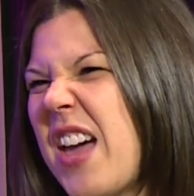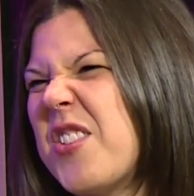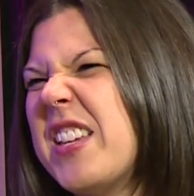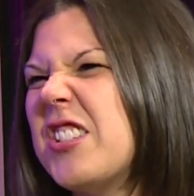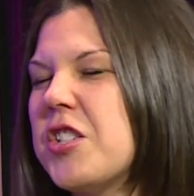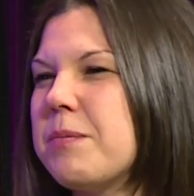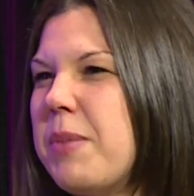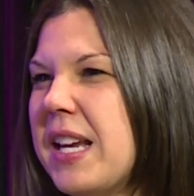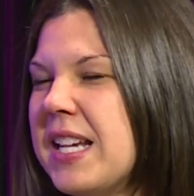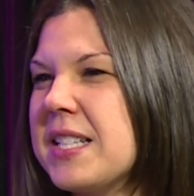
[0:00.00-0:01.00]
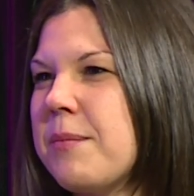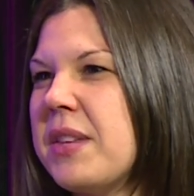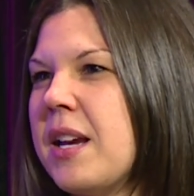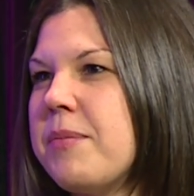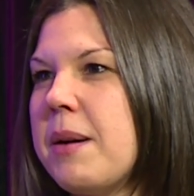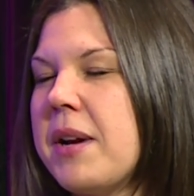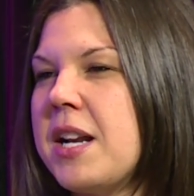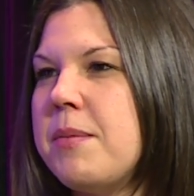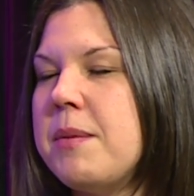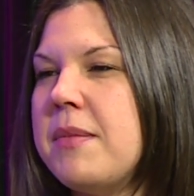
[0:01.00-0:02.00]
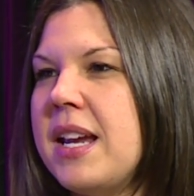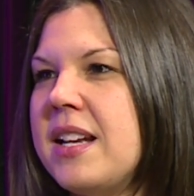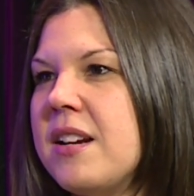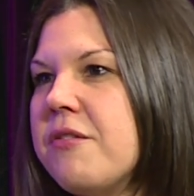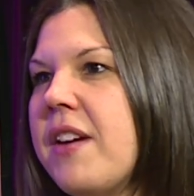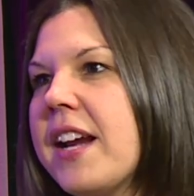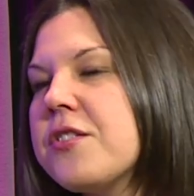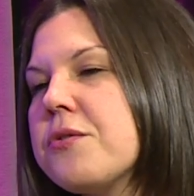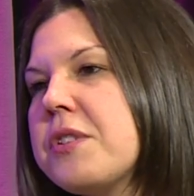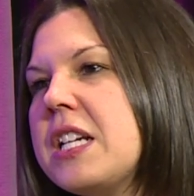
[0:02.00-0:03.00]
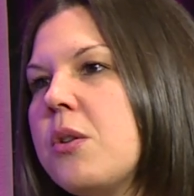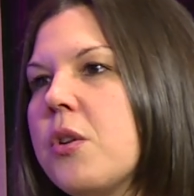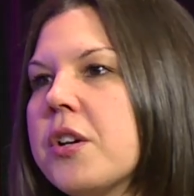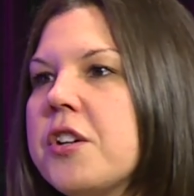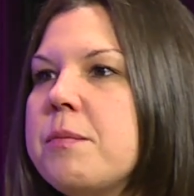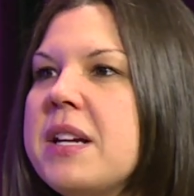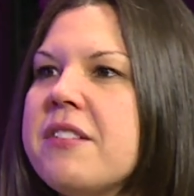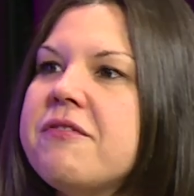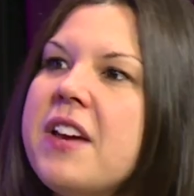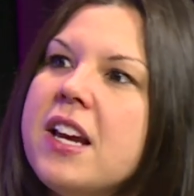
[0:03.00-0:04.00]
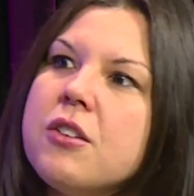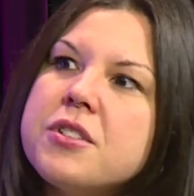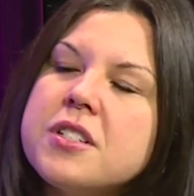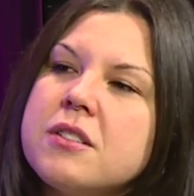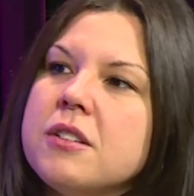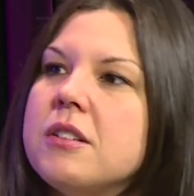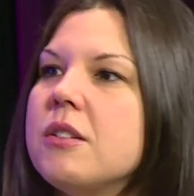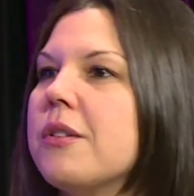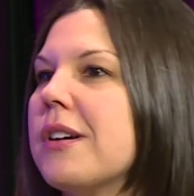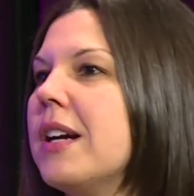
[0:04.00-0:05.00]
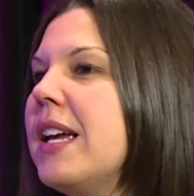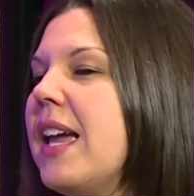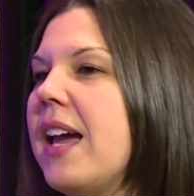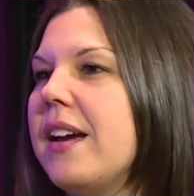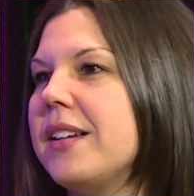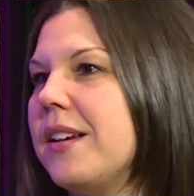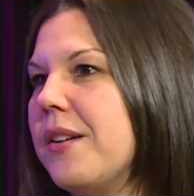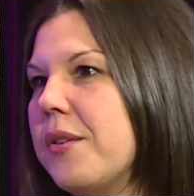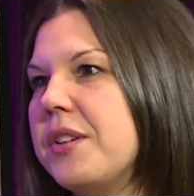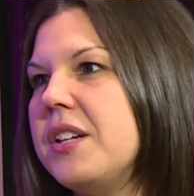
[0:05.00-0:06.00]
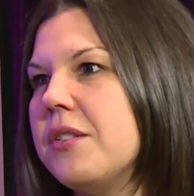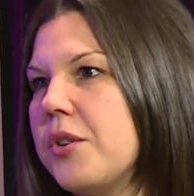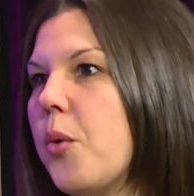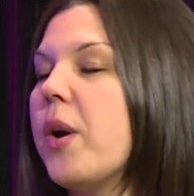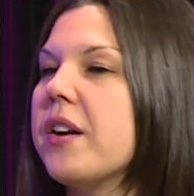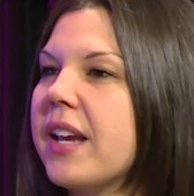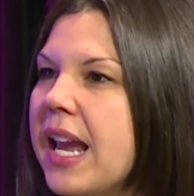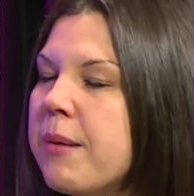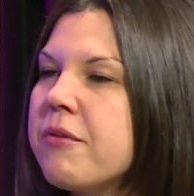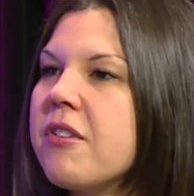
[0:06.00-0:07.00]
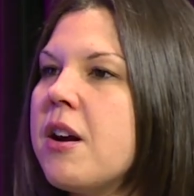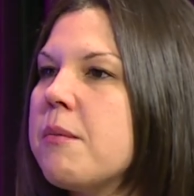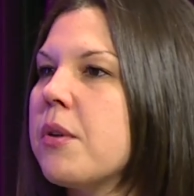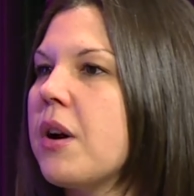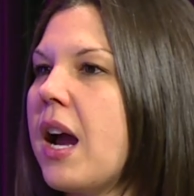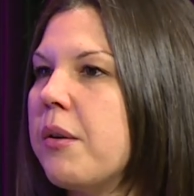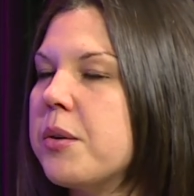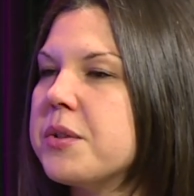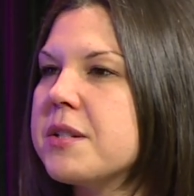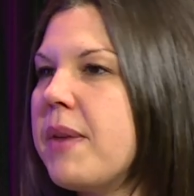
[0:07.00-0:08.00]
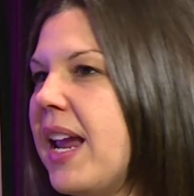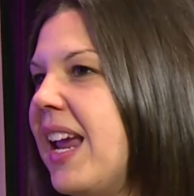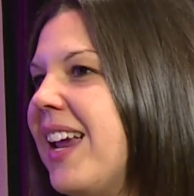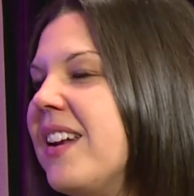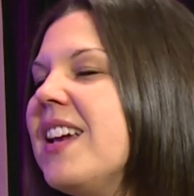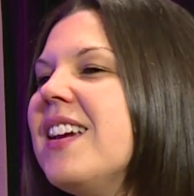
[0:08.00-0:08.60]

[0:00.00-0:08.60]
Rather than just picking something up that might have been made in a factory, or could be a fake crystal, or you don't know where it came from or how it was made.